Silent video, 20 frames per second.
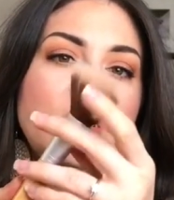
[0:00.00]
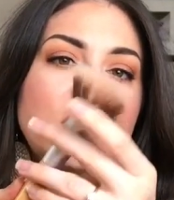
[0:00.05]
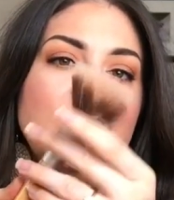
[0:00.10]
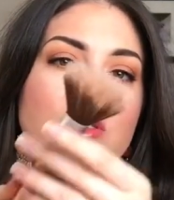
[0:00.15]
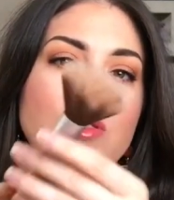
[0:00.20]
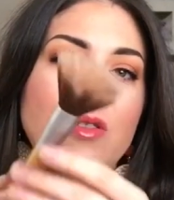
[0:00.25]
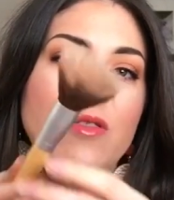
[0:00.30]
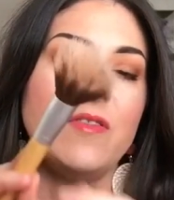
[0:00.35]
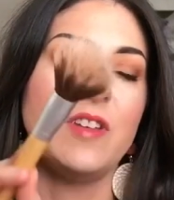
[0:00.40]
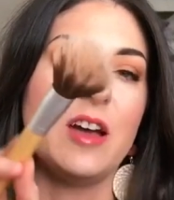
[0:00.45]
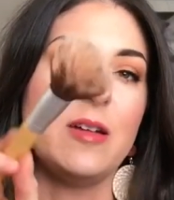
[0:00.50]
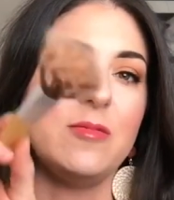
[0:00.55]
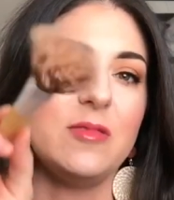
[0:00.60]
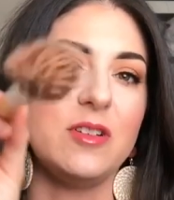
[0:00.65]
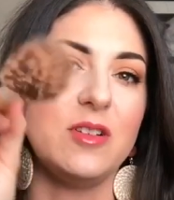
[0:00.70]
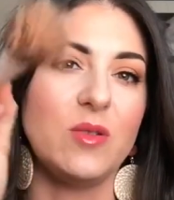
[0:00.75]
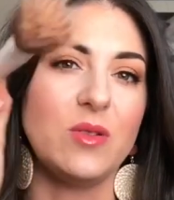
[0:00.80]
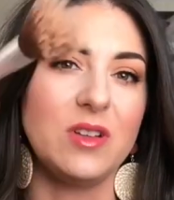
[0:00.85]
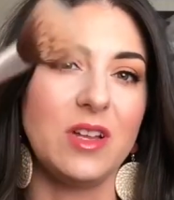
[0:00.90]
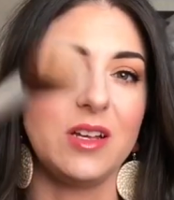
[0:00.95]
duo
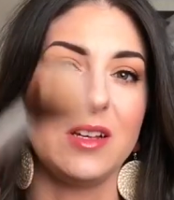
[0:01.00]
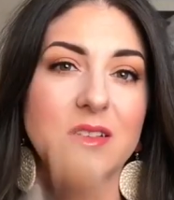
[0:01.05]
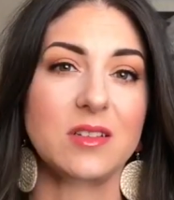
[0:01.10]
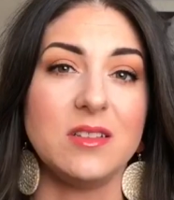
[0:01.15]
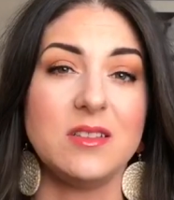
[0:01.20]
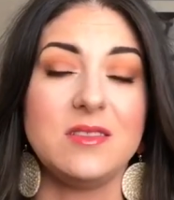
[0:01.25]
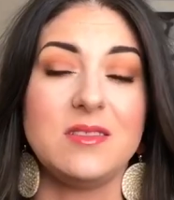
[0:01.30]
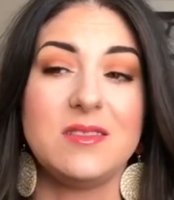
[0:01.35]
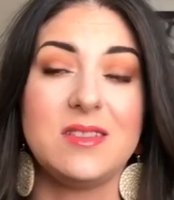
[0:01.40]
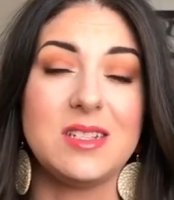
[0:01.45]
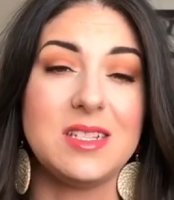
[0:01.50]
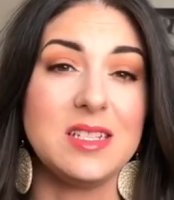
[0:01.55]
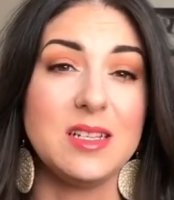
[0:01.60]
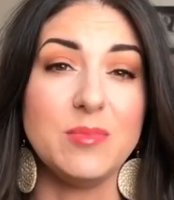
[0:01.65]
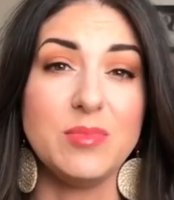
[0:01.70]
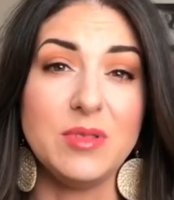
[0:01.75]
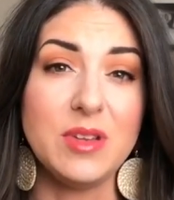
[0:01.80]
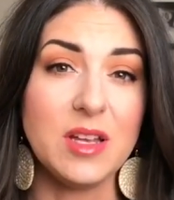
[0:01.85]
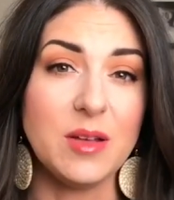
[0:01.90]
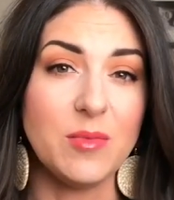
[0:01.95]
fiber or like a
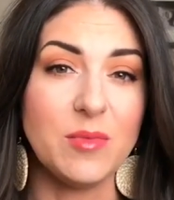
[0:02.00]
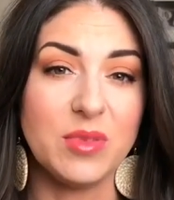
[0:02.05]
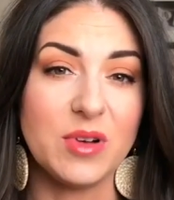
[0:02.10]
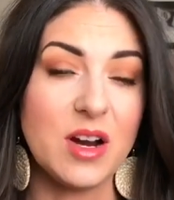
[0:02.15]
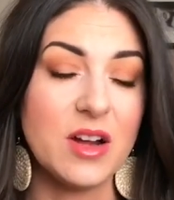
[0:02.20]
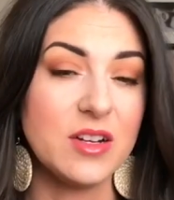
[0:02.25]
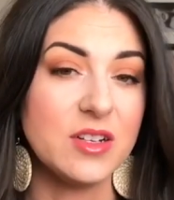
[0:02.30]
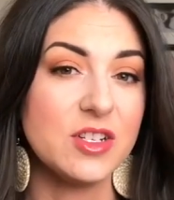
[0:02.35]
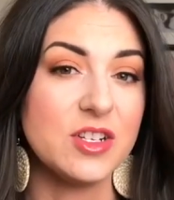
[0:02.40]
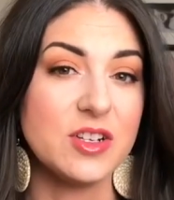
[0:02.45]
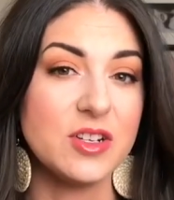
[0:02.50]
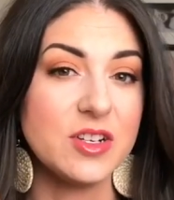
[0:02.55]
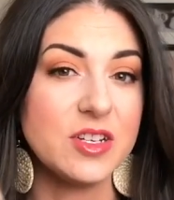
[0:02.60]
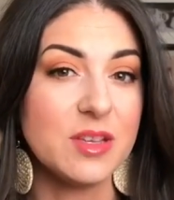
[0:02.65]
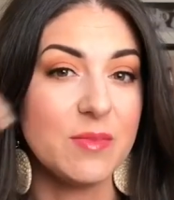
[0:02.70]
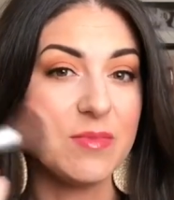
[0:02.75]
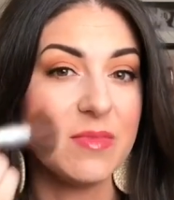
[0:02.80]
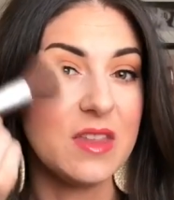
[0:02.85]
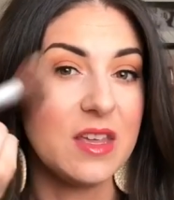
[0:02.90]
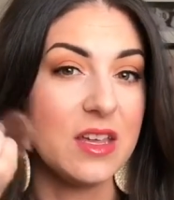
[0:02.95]
stippling brush or
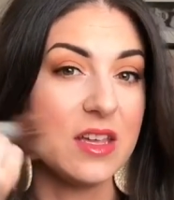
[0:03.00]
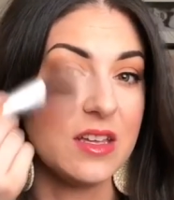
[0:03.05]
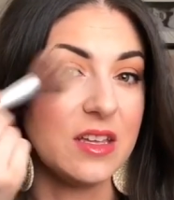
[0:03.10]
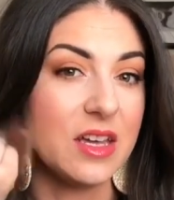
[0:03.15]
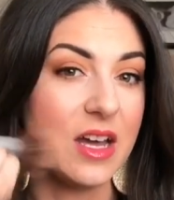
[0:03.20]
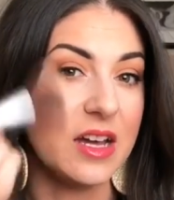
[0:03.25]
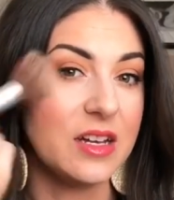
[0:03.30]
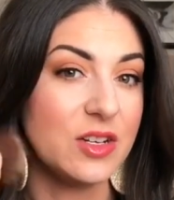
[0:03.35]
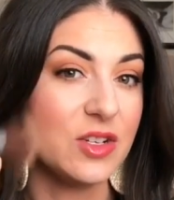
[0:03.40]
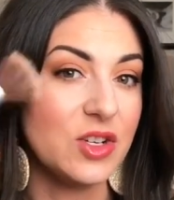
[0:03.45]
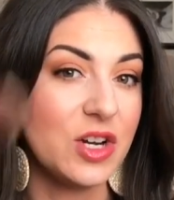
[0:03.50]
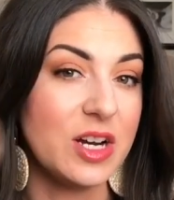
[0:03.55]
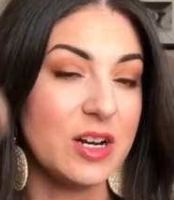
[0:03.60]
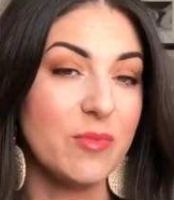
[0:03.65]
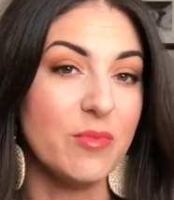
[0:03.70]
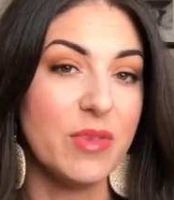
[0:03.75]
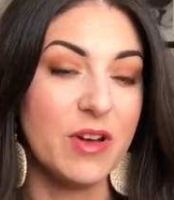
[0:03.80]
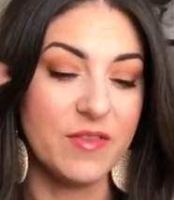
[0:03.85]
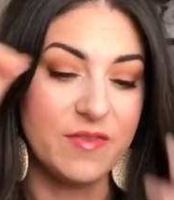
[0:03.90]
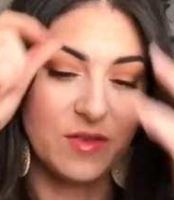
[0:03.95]
something and kind of try
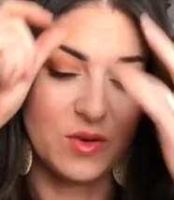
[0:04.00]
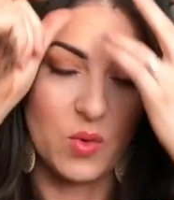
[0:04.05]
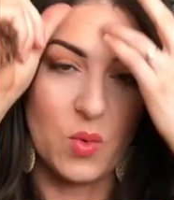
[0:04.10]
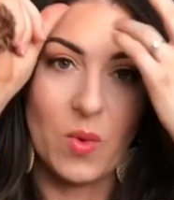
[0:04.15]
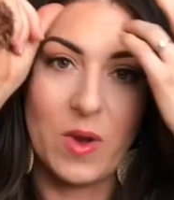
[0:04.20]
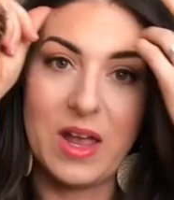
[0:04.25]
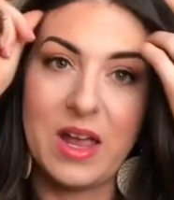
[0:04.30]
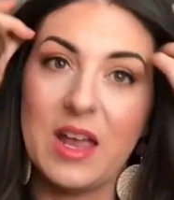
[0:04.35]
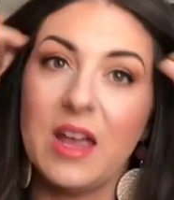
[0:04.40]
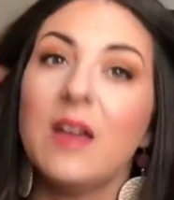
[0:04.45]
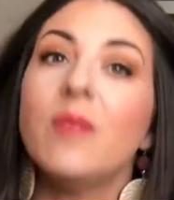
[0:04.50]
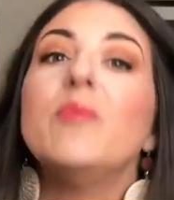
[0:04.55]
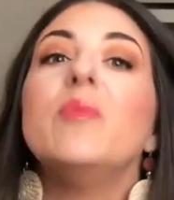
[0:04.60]
to buff it away,